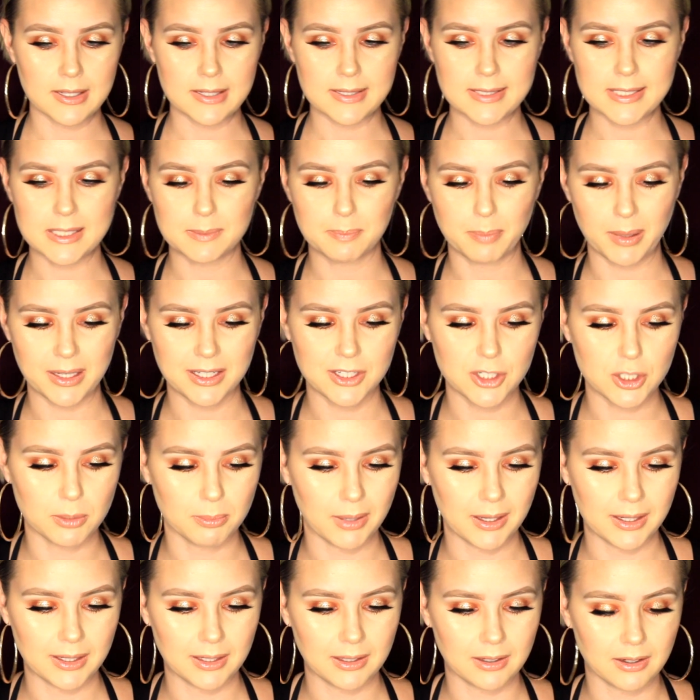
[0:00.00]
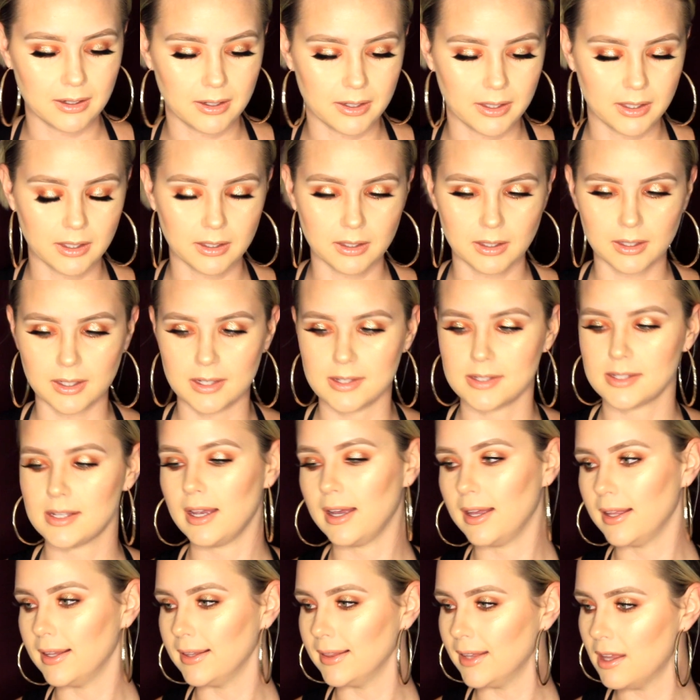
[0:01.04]
Spend your money on it, because
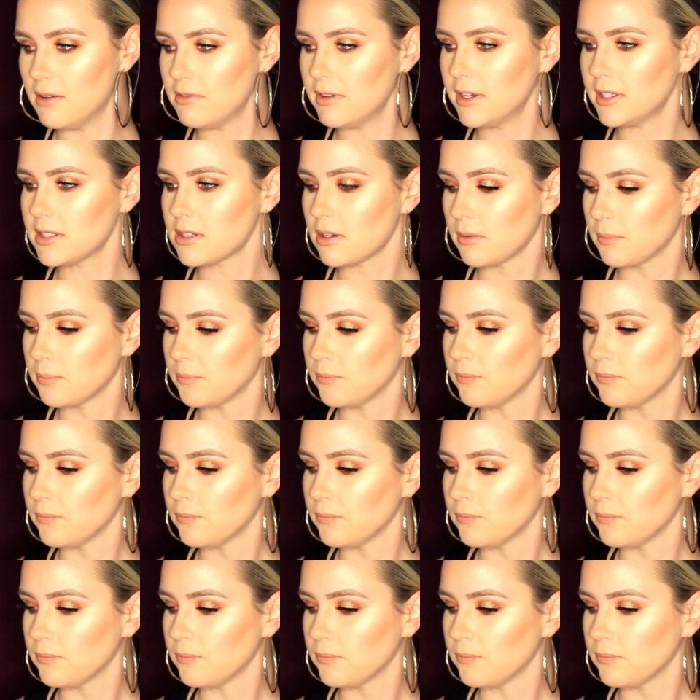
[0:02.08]
I love it.